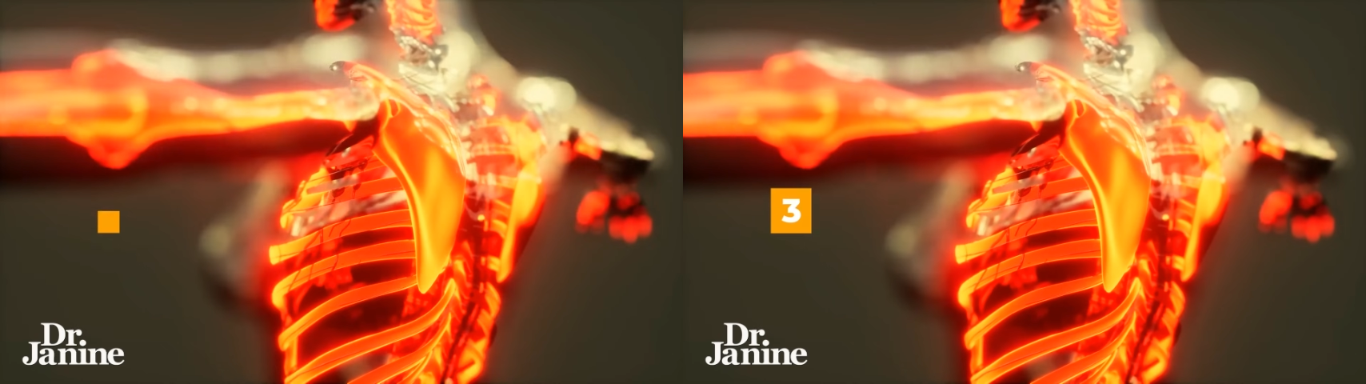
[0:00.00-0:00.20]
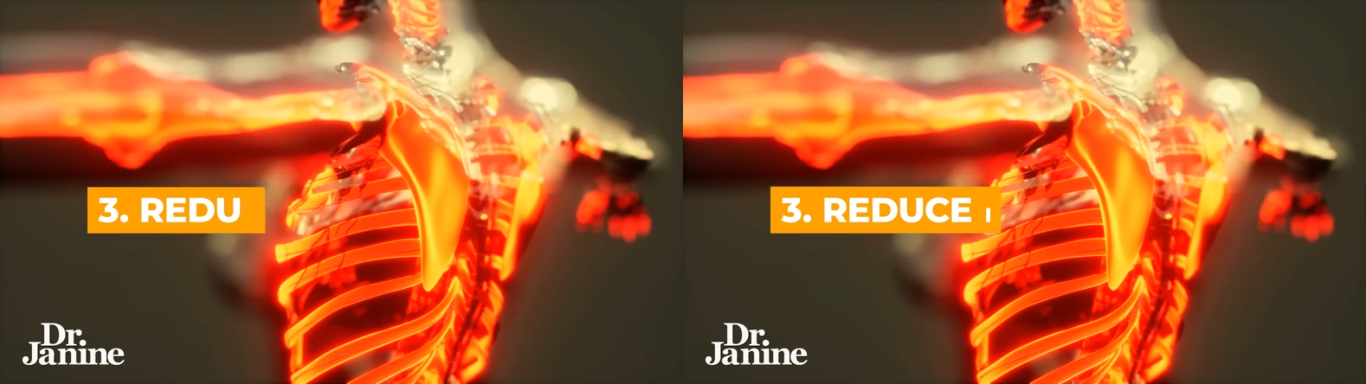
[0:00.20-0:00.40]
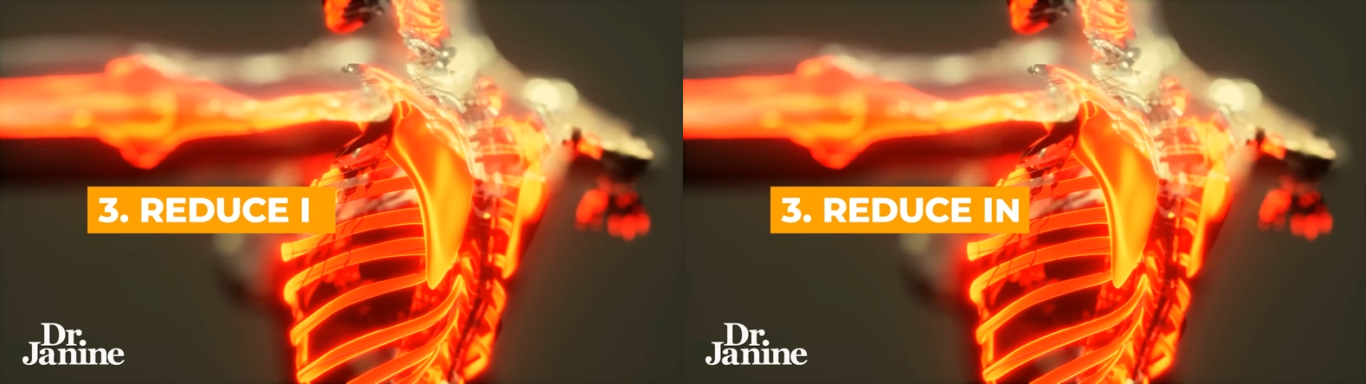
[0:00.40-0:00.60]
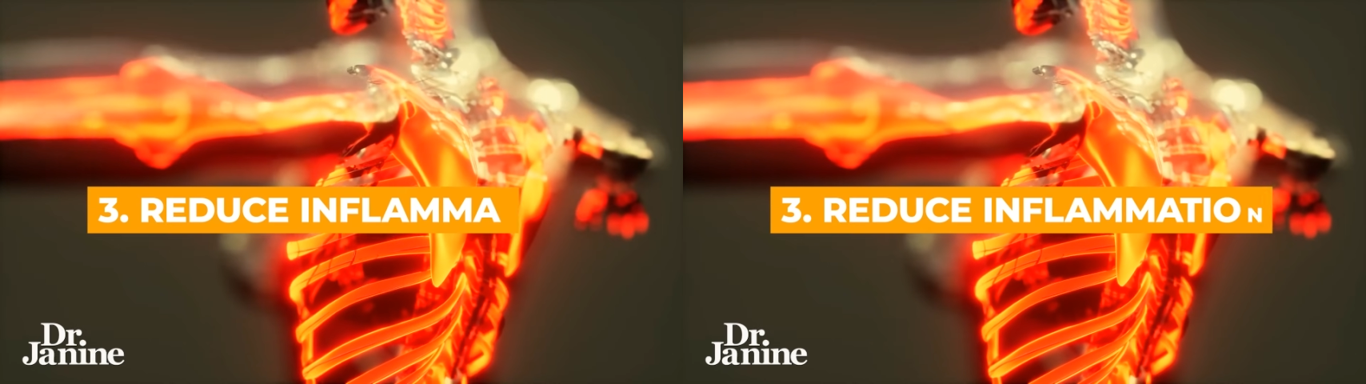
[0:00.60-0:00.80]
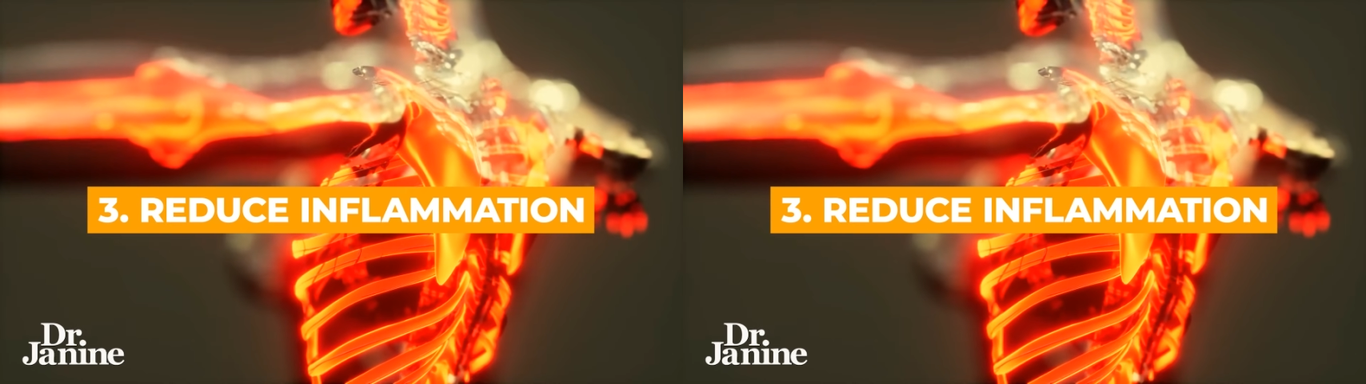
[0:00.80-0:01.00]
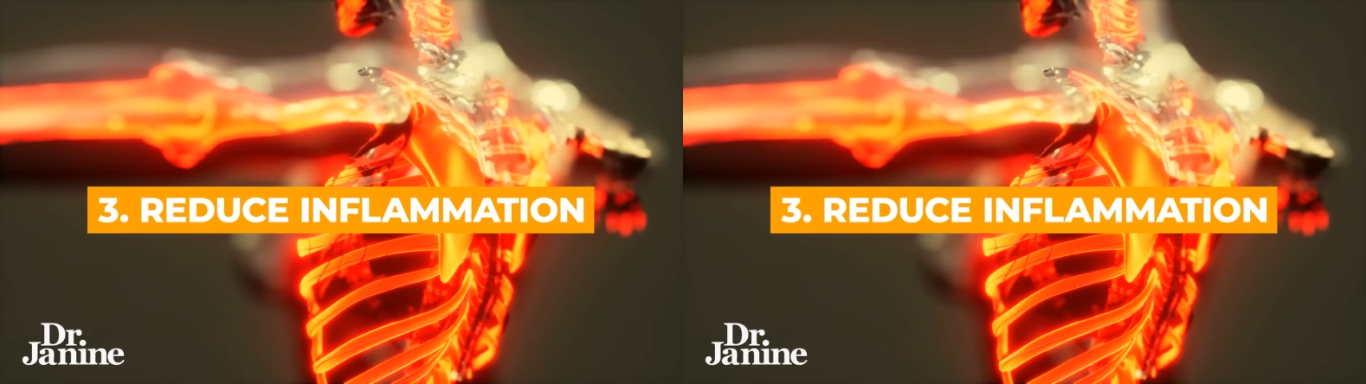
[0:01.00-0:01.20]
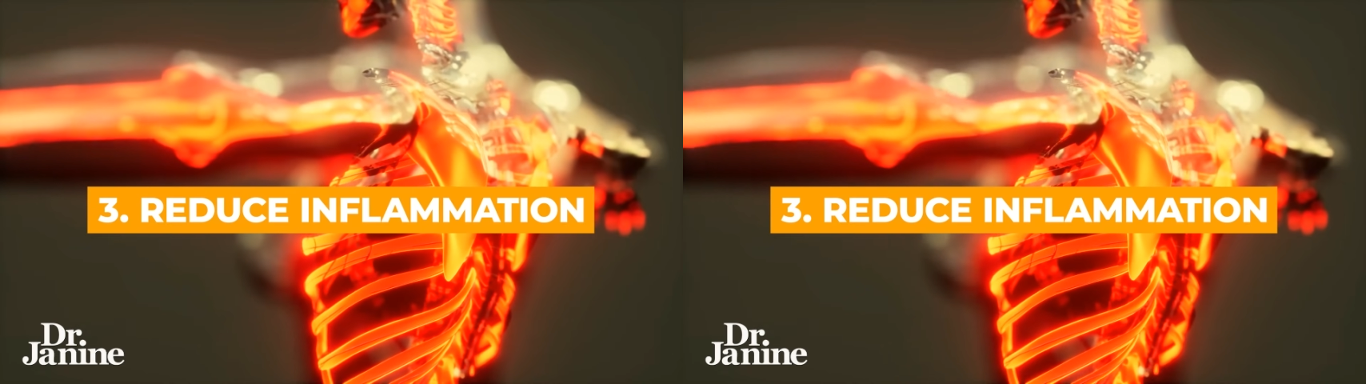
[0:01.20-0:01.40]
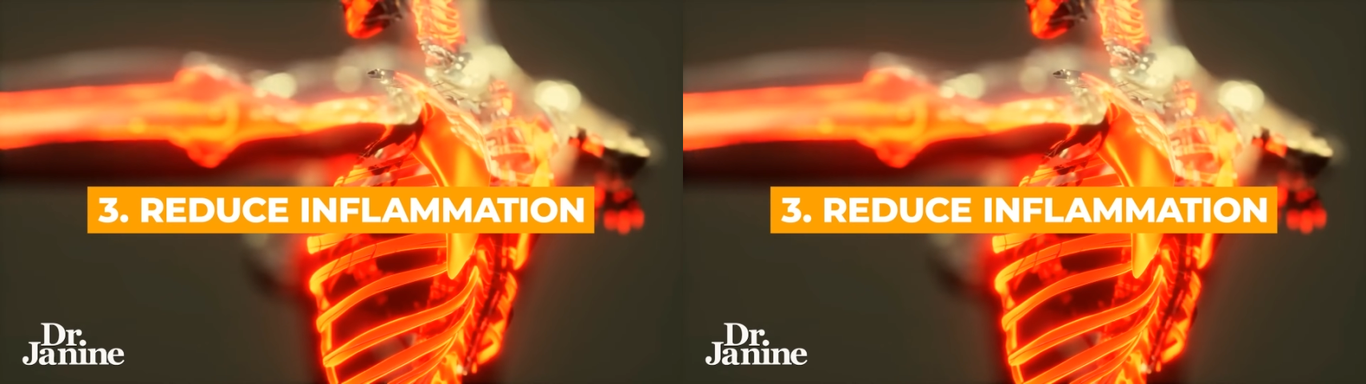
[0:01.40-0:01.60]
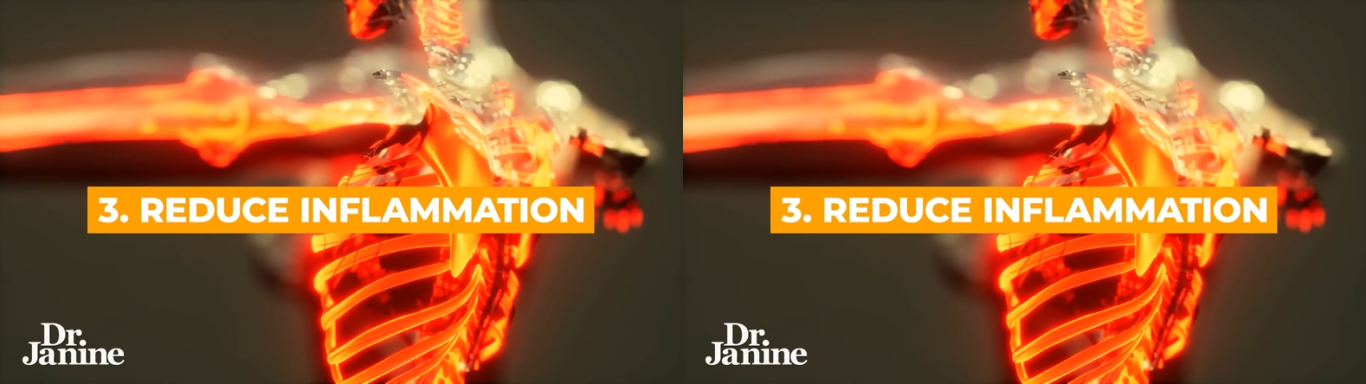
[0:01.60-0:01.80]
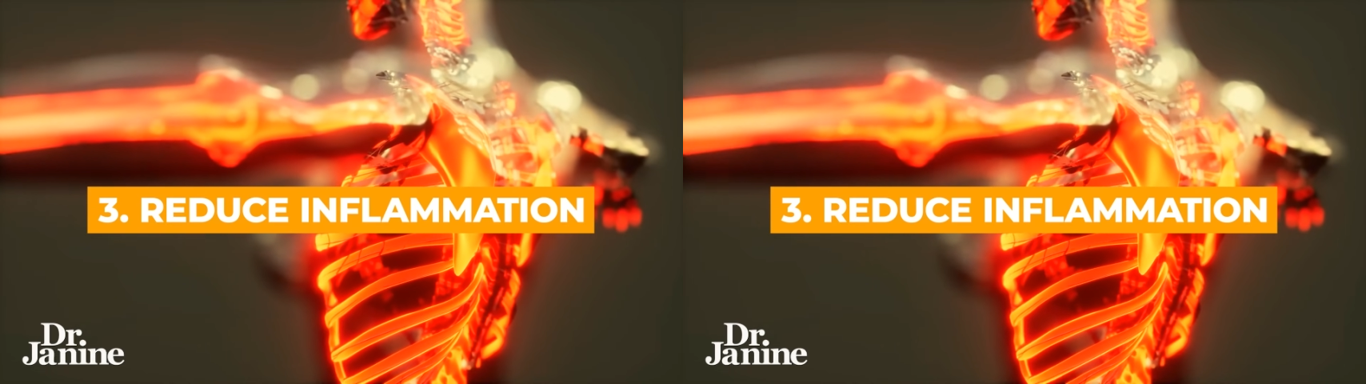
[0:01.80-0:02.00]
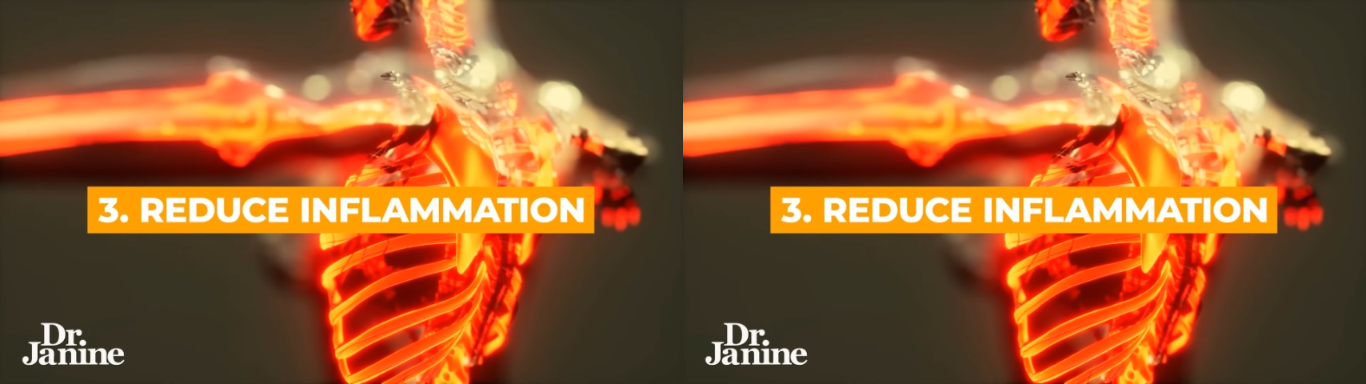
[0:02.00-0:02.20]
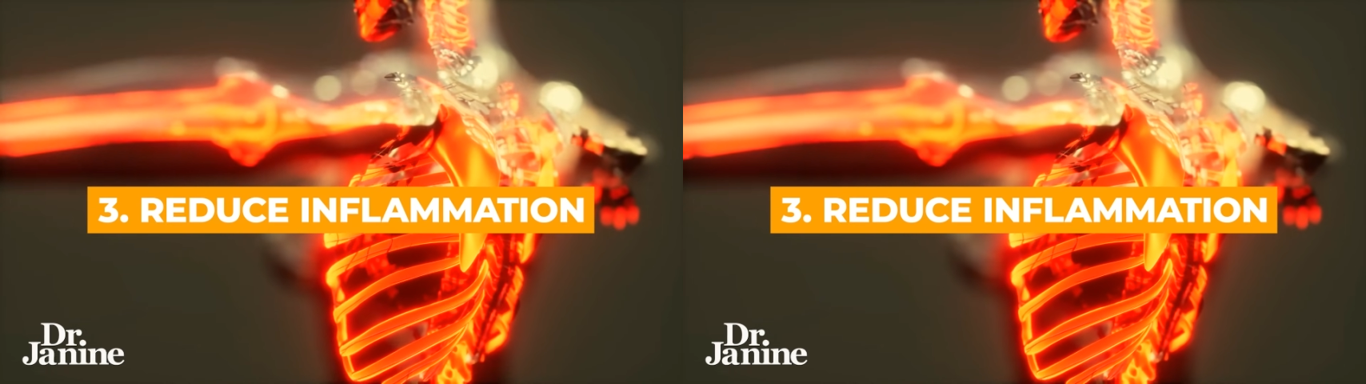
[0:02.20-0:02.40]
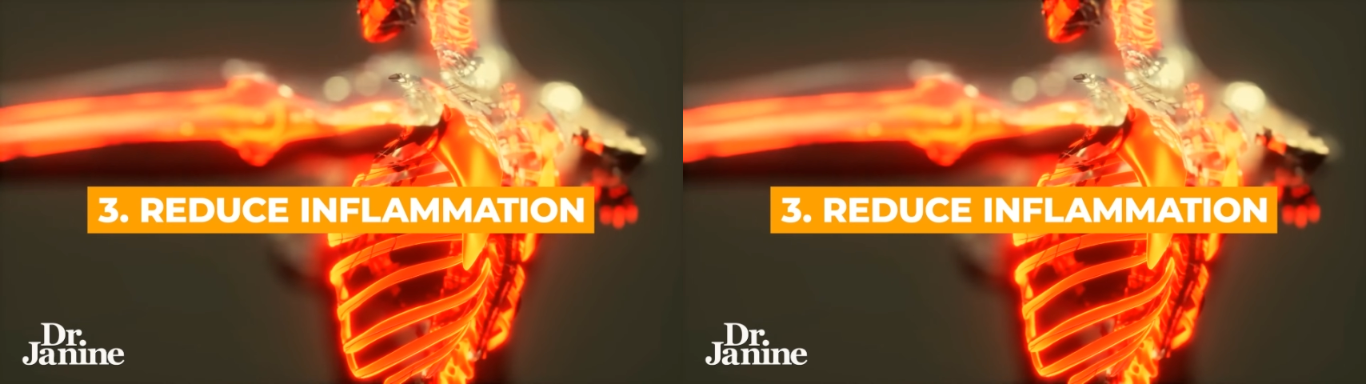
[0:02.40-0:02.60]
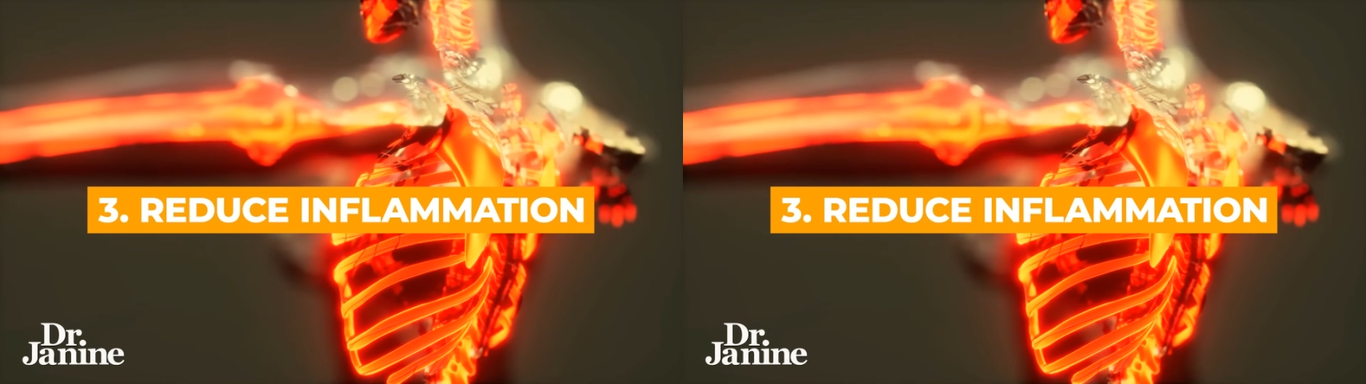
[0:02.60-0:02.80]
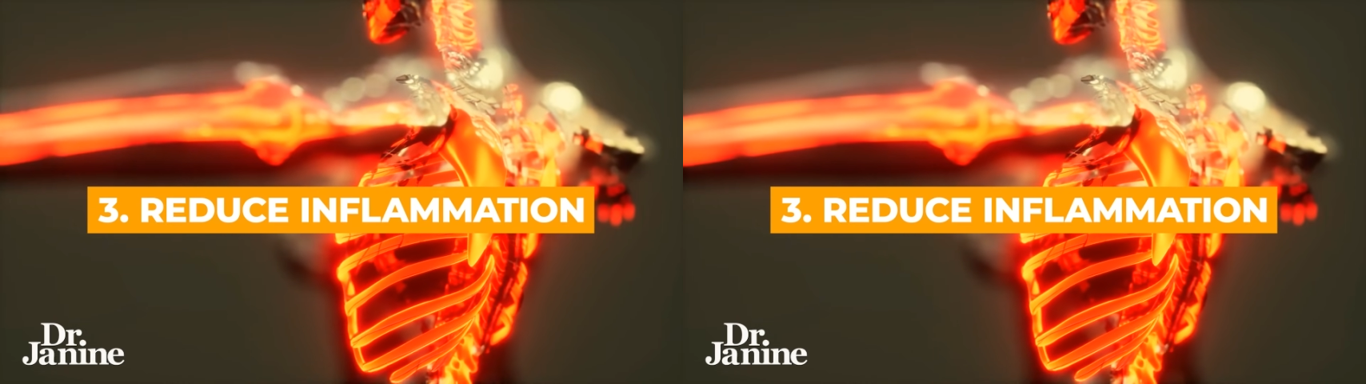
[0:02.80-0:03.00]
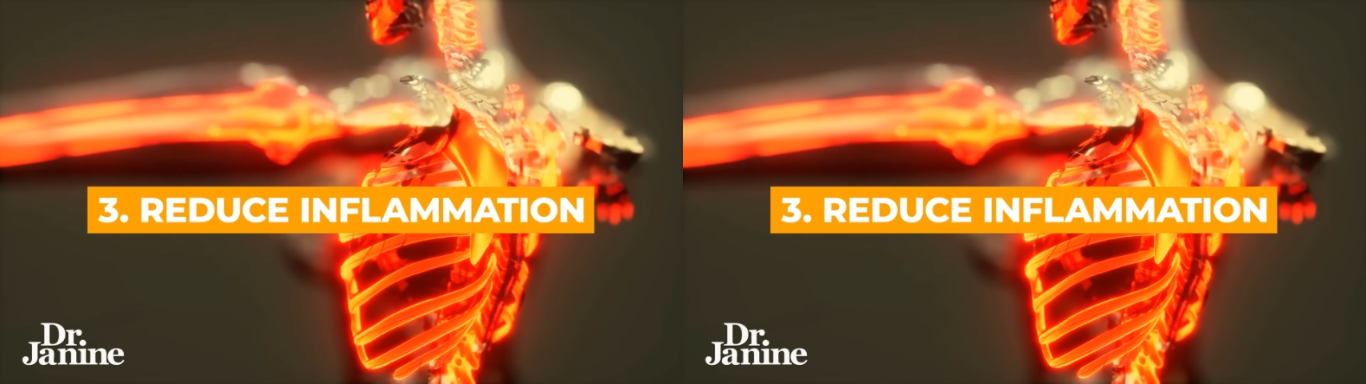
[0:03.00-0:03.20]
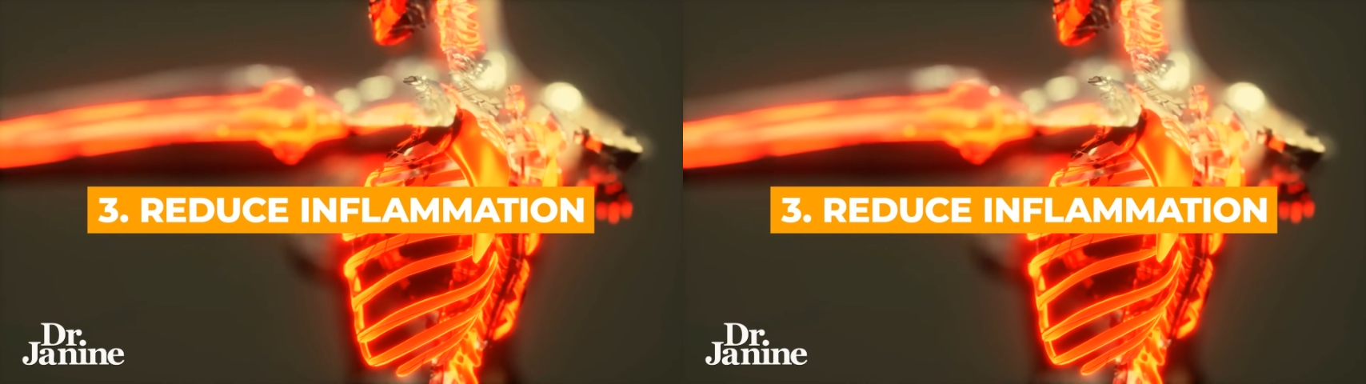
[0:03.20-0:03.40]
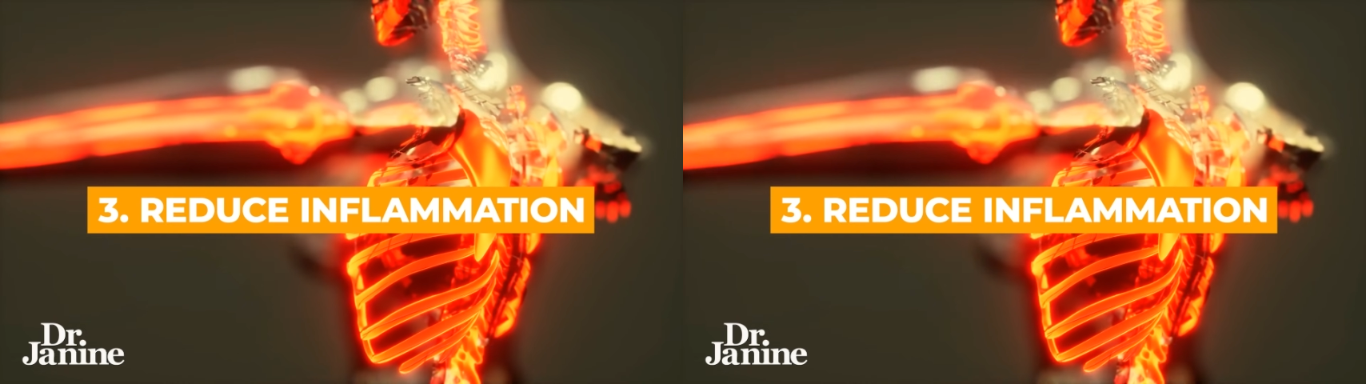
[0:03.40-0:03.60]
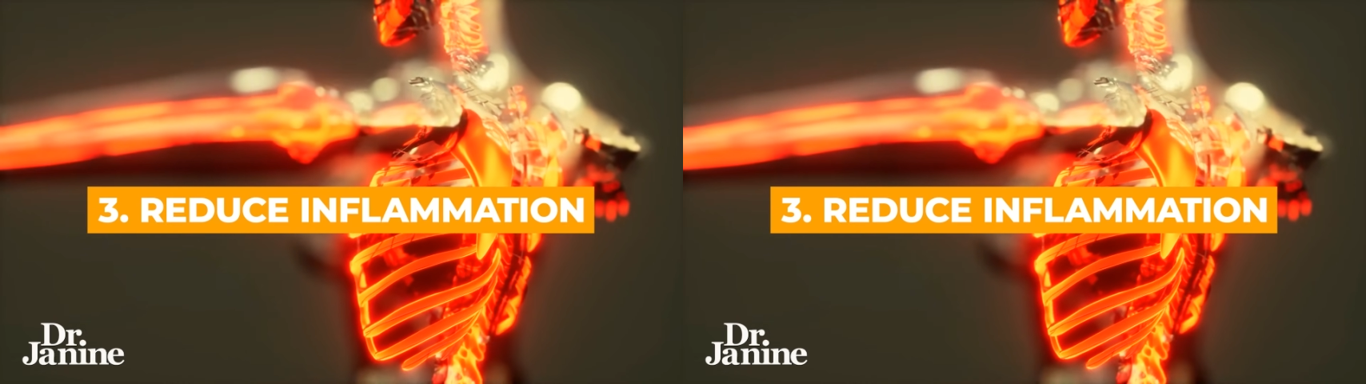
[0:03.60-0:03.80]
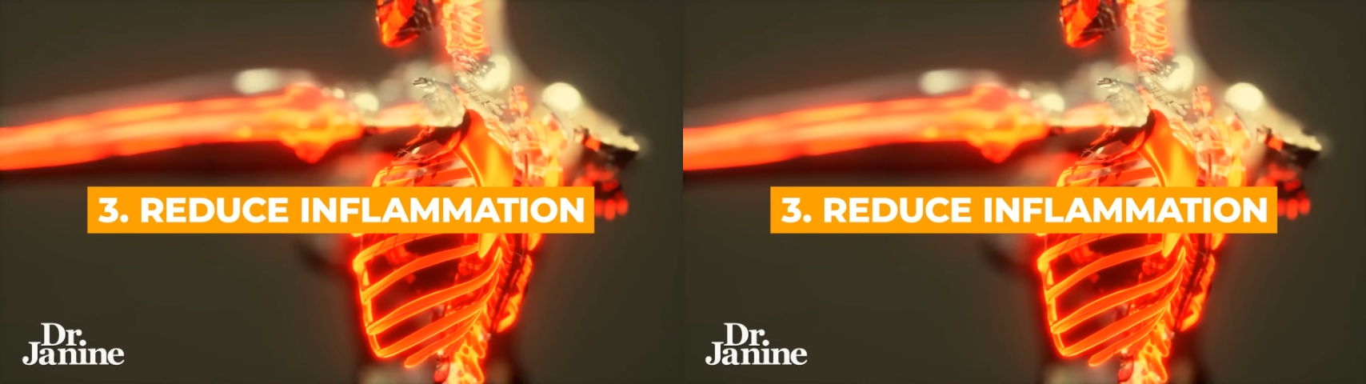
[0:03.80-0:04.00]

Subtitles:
No face is visible, so there are no lips to read.